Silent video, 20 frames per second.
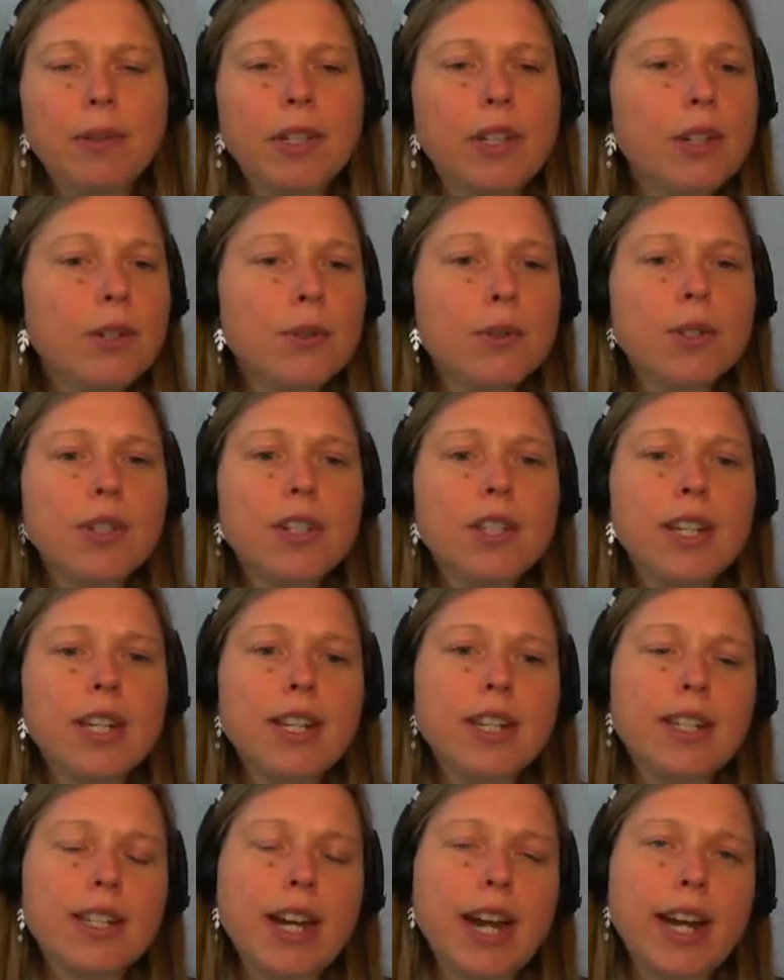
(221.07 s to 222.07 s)
use
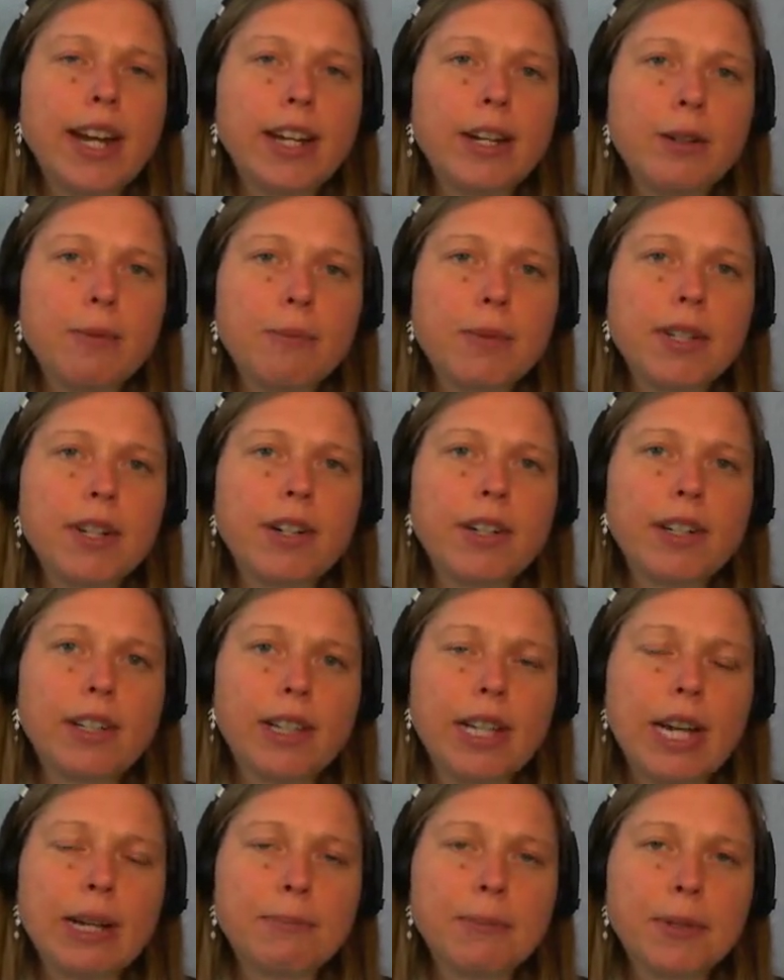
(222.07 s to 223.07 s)
these items that are
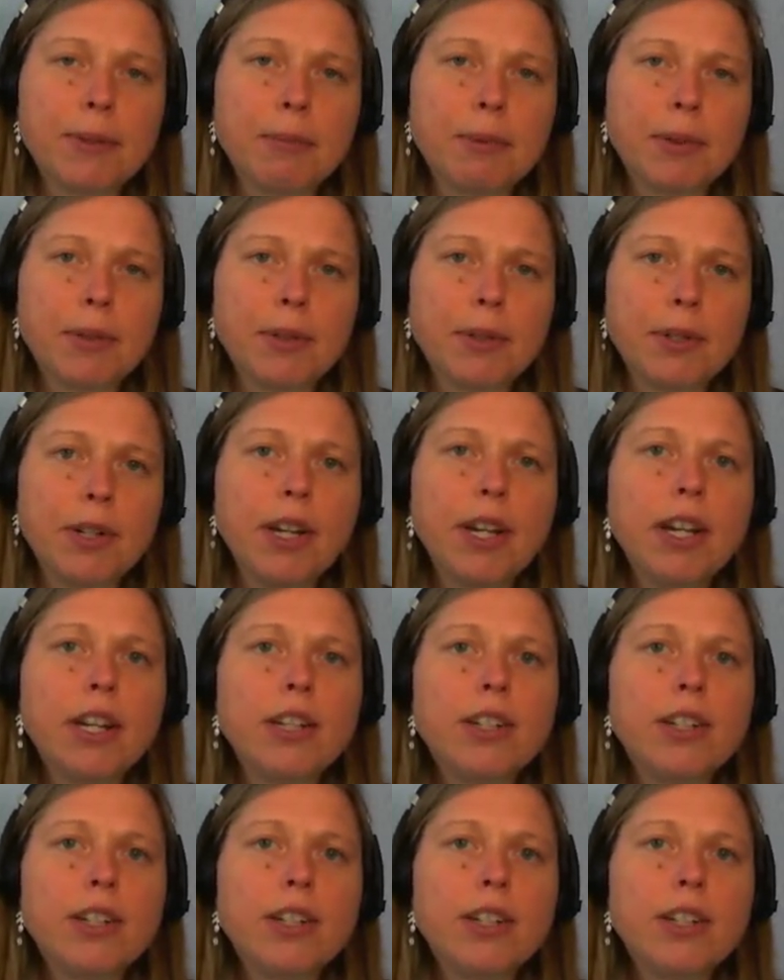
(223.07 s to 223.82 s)
collapsible